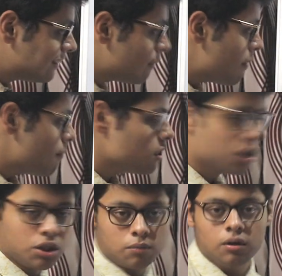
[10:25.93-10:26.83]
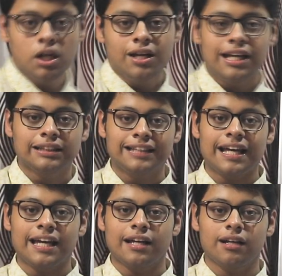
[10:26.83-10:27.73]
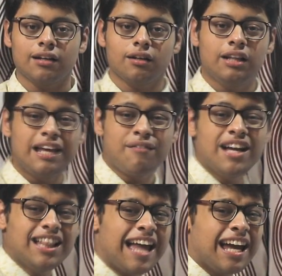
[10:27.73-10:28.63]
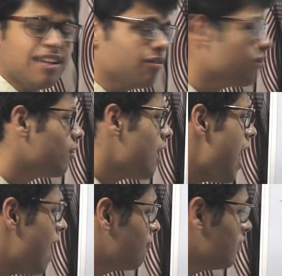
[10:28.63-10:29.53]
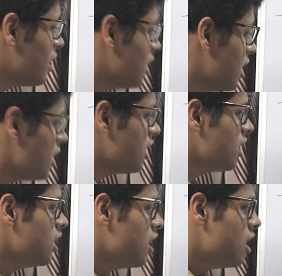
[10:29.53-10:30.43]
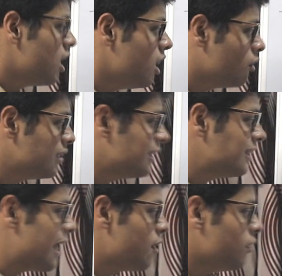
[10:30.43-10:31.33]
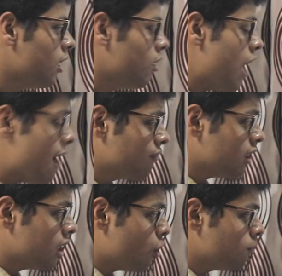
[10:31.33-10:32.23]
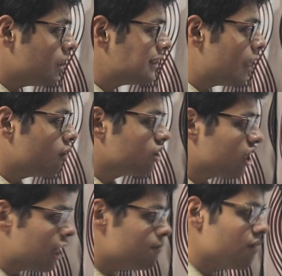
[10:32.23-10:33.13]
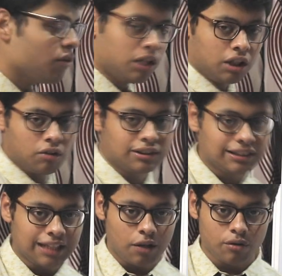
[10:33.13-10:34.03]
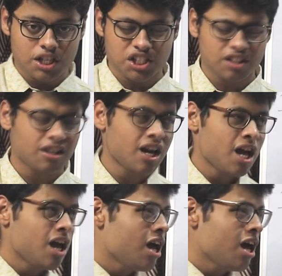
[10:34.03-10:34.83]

what some people do is like leaving a line after the after the opening salutation and before the closing salutation.